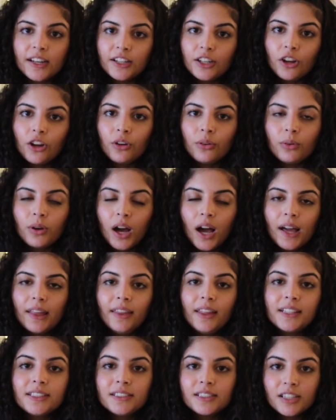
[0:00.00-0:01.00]
I know
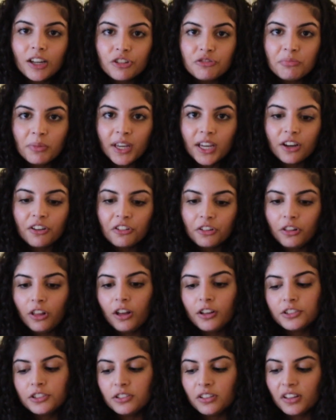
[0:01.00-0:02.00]
I like to touch my hair a
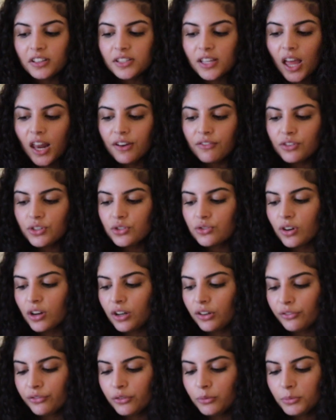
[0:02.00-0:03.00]
lot, so that's kind of a
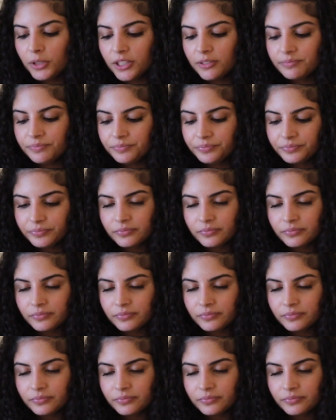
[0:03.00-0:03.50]
struggle for me.